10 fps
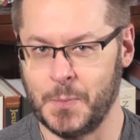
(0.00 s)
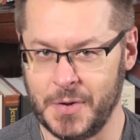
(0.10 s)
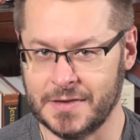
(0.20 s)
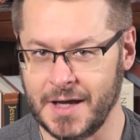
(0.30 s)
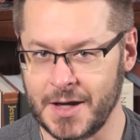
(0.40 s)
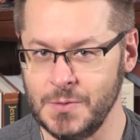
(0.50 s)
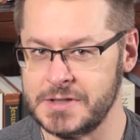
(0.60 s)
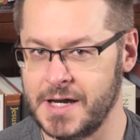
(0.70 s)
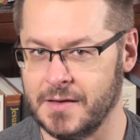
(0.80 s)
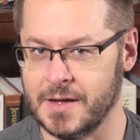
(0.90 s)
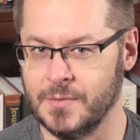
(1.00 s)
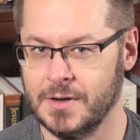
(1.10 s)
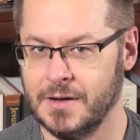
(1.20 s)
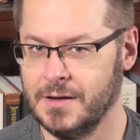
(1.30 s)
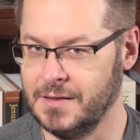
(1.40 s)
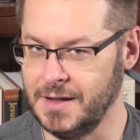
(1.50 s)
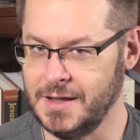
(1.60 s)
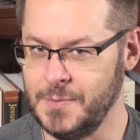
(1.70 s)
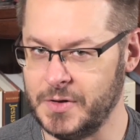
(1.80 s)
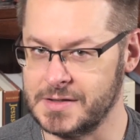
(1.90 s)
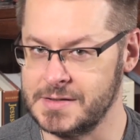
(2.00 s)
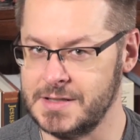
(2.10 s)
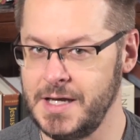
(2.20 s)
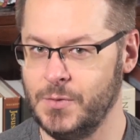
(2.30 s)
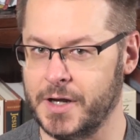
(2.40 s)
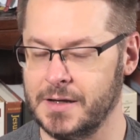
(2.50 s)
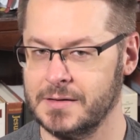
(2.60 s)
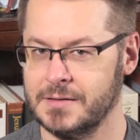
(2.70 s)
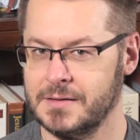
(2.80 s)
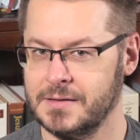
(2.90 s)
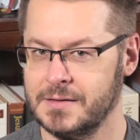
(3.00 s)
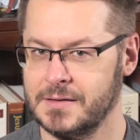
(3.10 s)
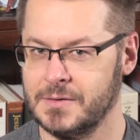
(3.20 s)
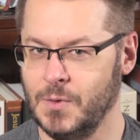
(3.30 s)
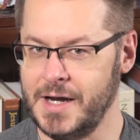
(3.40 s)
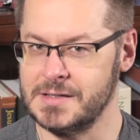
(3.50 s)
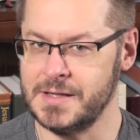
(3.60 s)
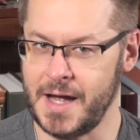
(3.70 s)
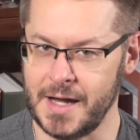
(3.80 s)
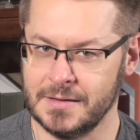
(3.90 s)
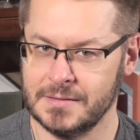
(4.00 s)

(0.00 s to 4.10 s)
But they don't tell them. They keep it a secret. Why is that?